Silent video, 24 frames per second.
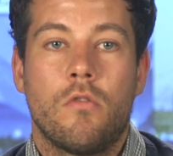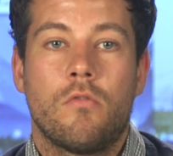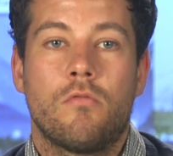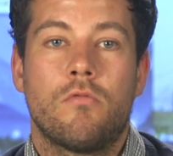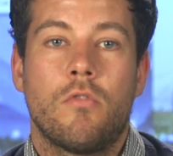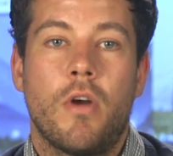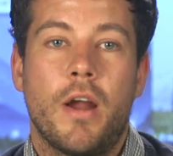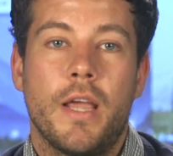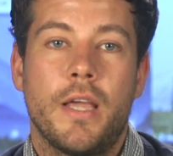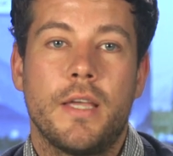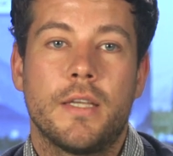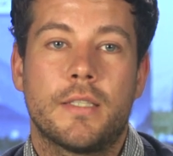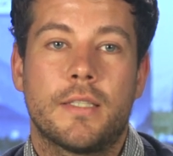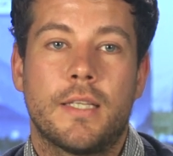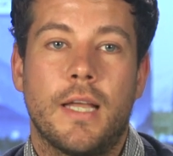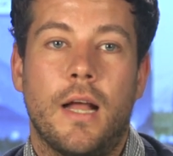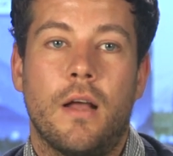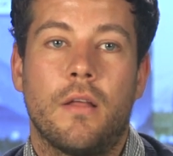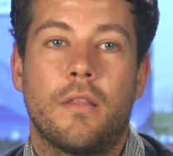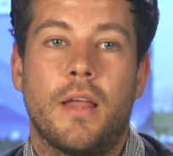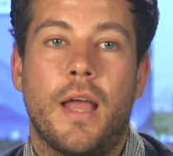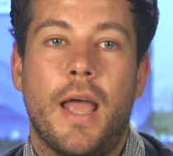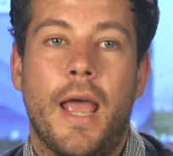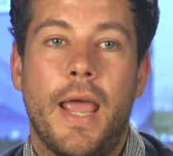raised
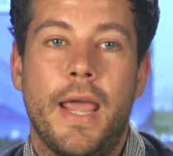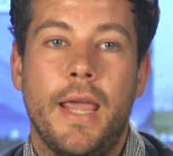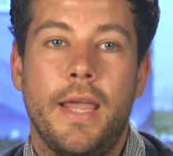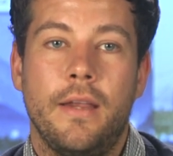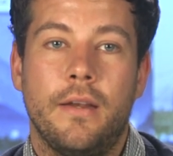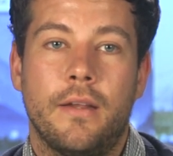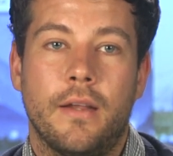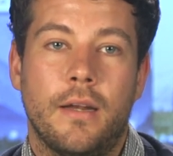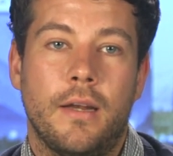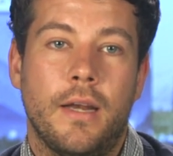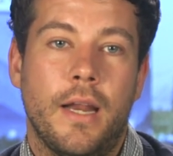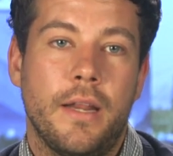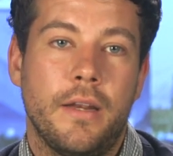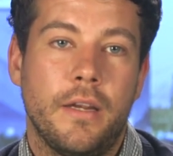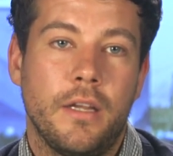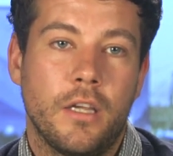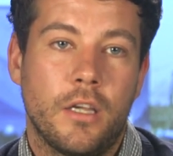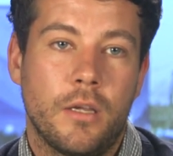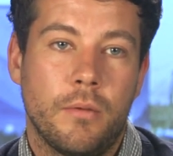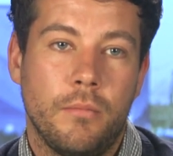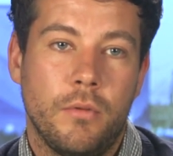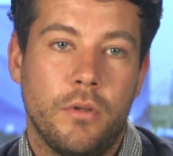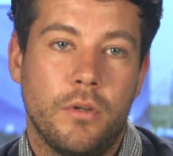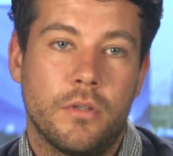how the aid and lending
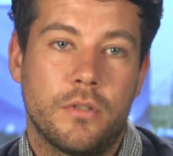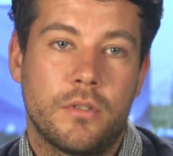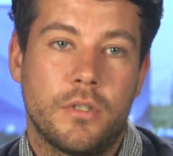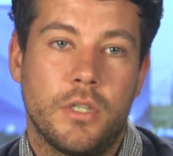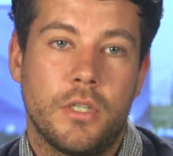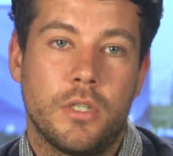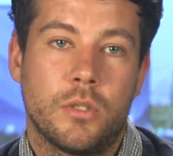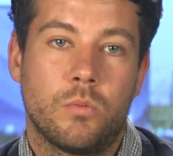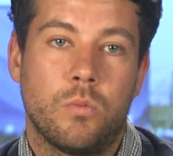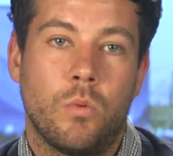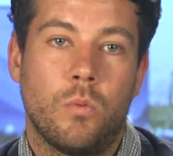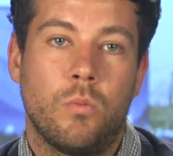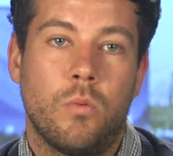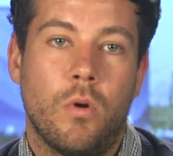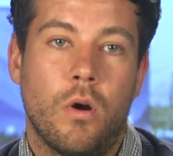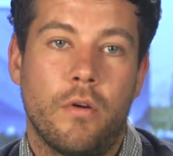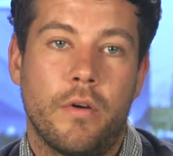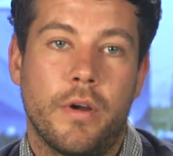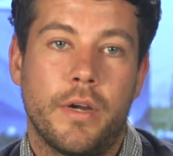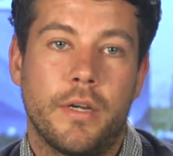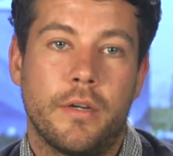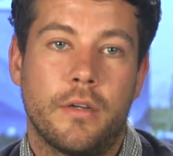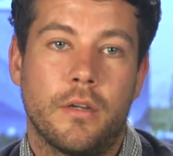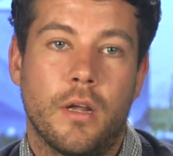communities were
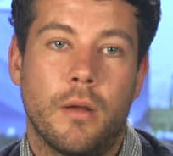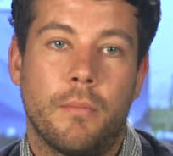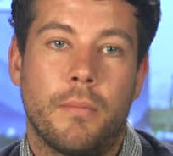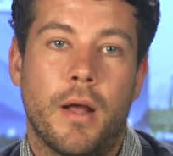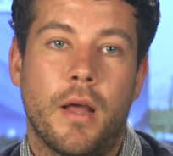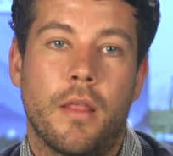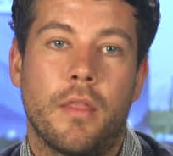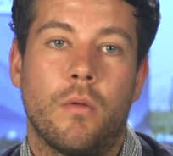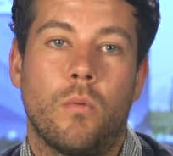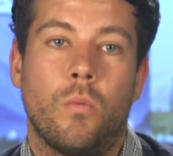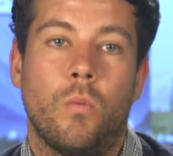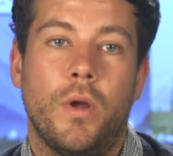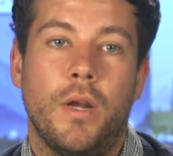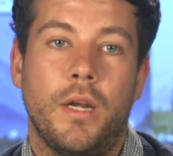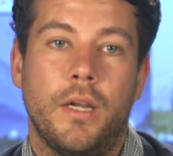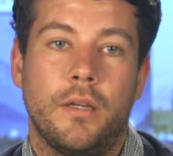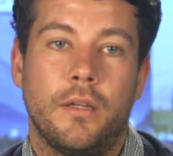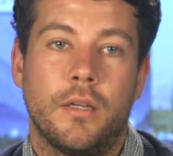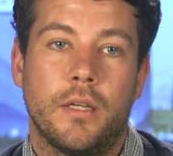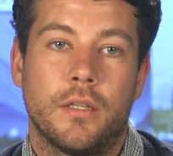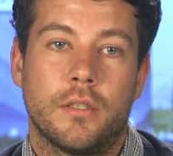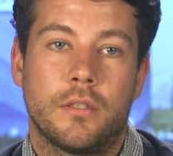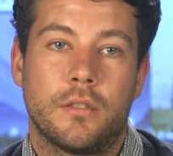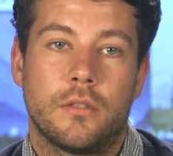worried about the
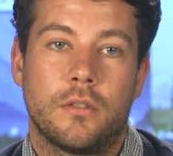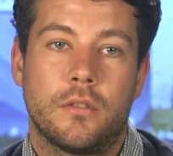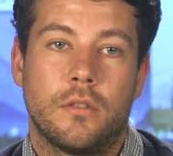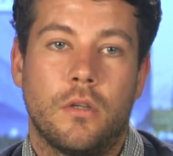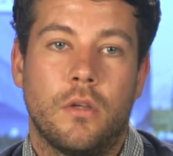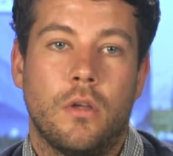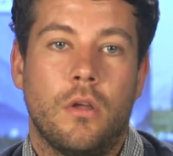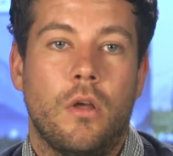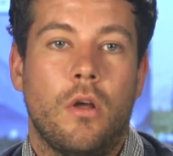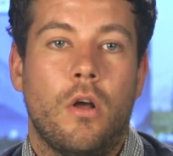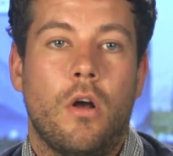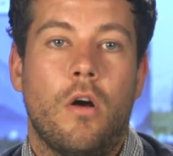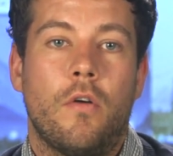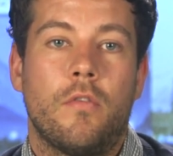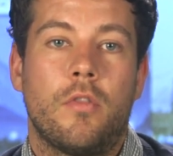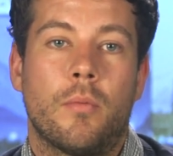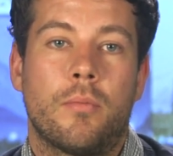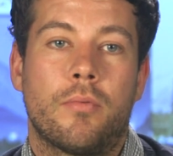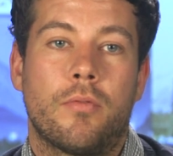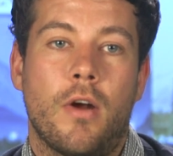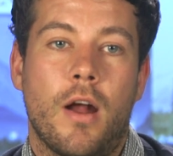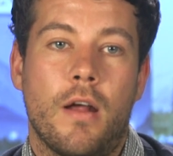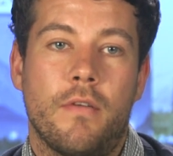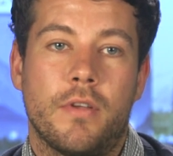willingness of the
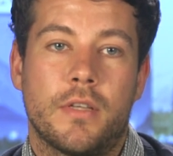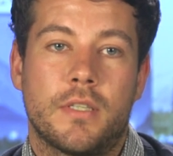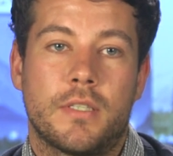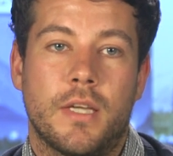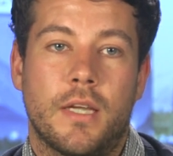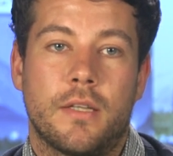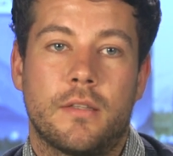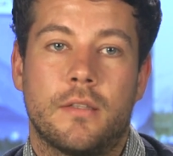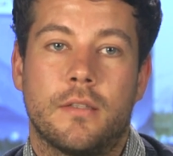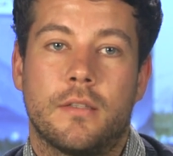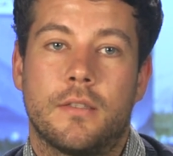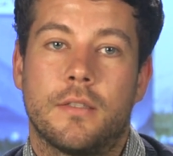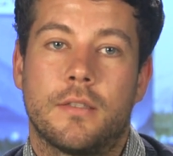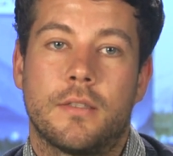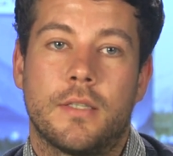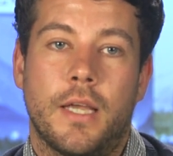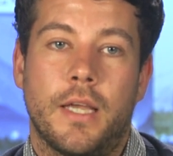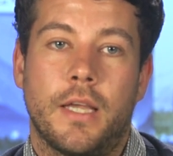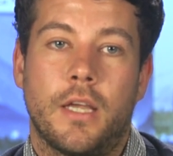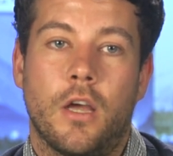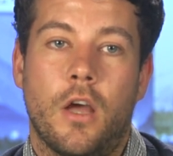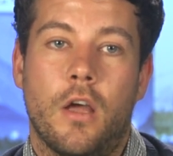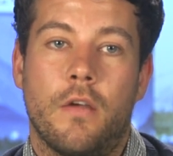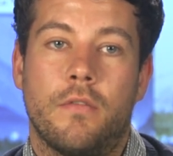private sector to
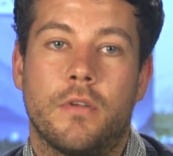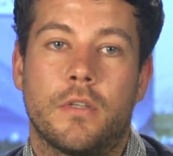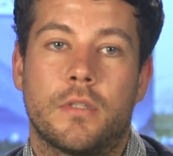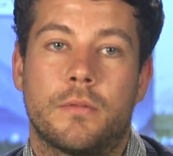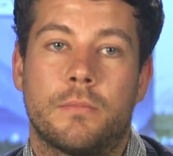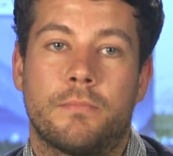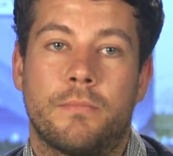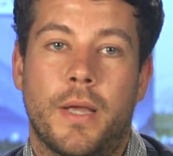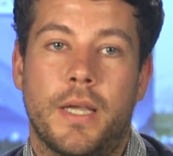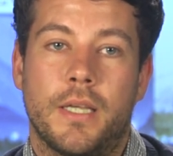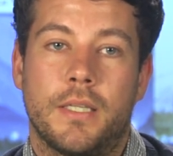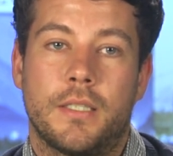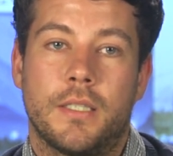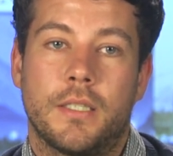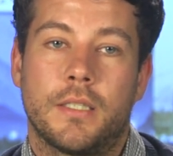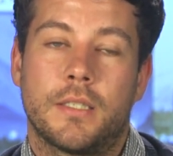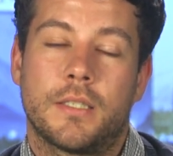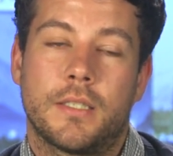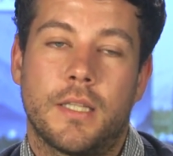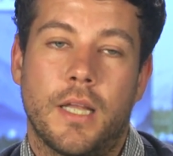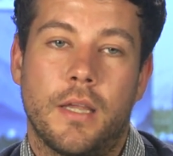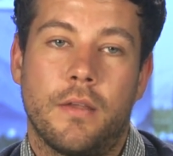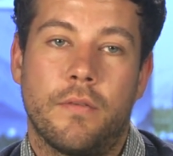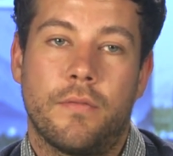take over basic
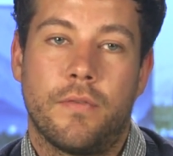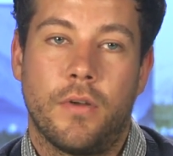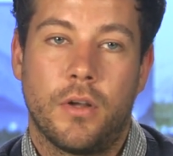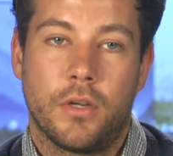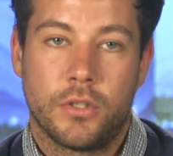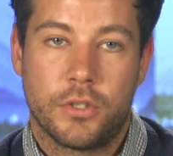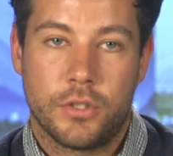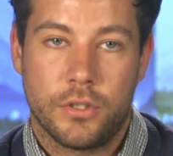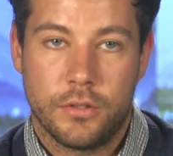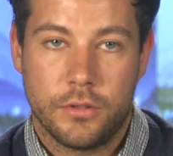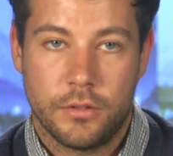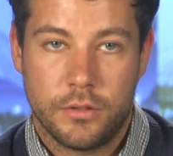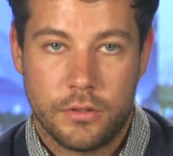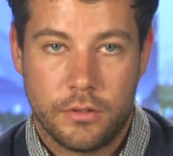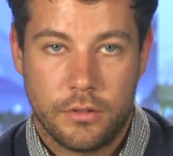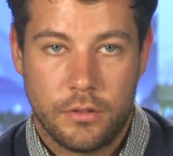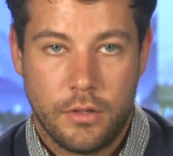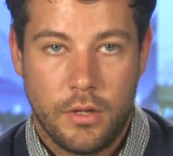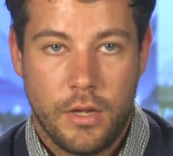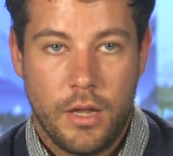state functions,